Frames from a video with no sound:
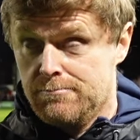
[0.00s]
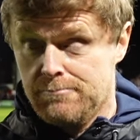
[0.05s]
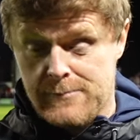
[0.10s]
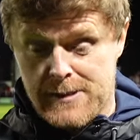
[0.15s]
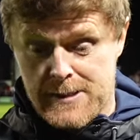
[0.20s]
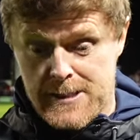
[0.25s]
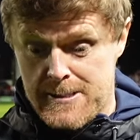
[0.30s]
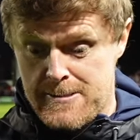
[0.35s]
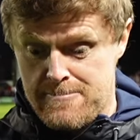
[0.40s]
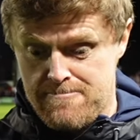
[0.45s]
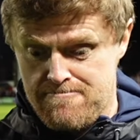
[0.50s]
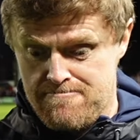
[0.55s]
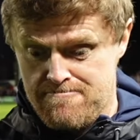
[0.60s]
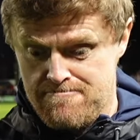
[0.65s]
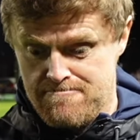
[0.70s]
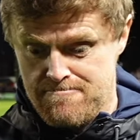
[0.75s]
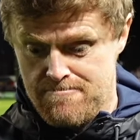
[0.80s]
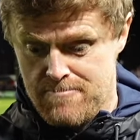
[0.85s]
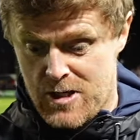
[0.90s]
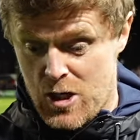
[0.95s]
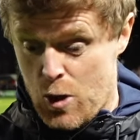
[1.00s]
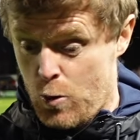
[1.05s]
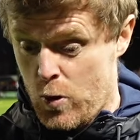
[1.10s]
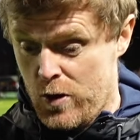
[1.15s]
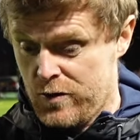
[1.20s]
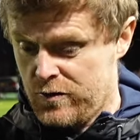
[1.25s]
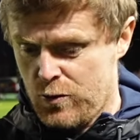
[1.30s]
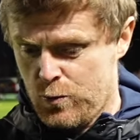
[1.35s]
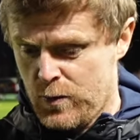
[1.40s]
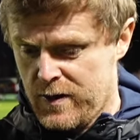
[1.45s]
and go
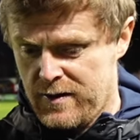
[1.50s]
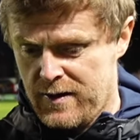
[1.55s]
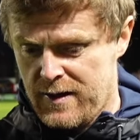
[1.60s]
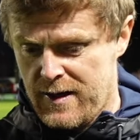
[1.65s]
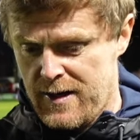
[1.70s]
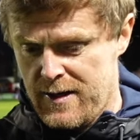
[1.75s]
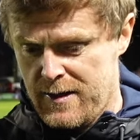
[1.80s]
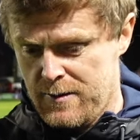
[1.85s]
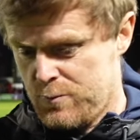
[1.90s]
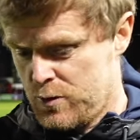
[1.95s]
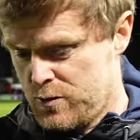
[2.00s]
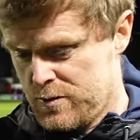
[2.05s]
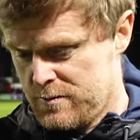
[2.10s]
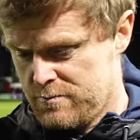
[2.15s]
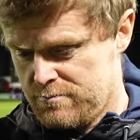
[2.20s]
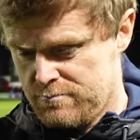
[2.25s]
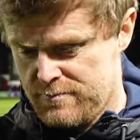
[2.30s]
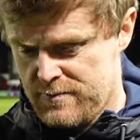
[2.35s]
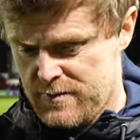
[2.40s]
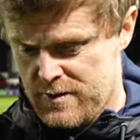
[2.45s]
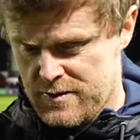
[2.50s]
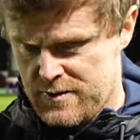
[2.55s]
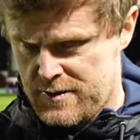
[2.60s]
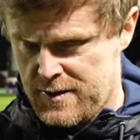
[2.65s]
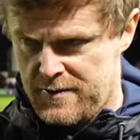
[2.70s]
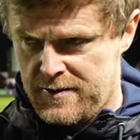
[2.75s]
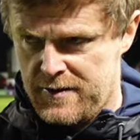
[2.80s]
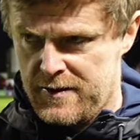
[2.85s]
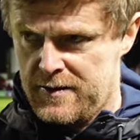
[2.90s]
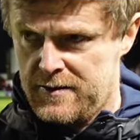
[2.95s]
on to win the game, but
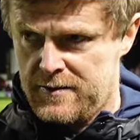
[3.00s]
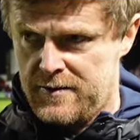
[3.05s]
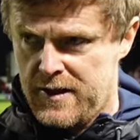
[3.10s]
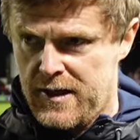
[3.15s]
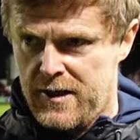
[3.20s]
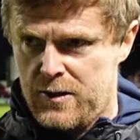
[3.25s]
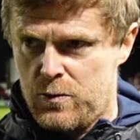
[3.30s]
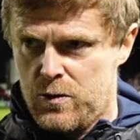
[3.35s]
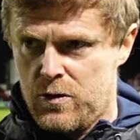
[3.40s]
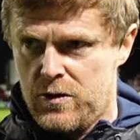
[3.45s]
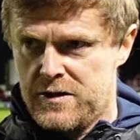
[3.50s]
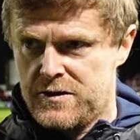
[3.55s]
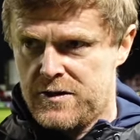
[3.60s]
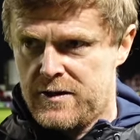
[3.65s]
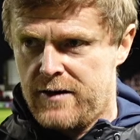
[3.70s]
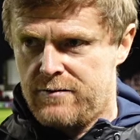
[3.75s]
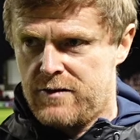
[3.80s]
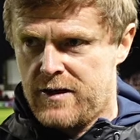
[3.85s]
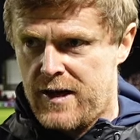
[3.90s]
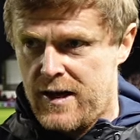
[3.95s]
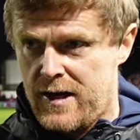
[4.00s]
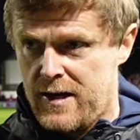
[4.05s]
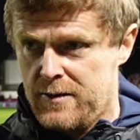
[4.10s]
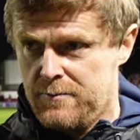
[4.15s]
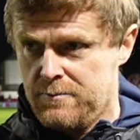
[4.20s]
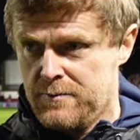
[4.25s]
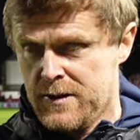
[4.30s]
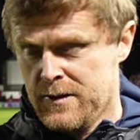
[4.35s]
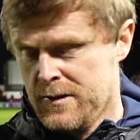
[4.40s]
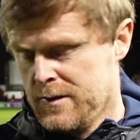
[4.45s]
said the equaliser never
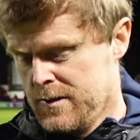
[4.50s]
came,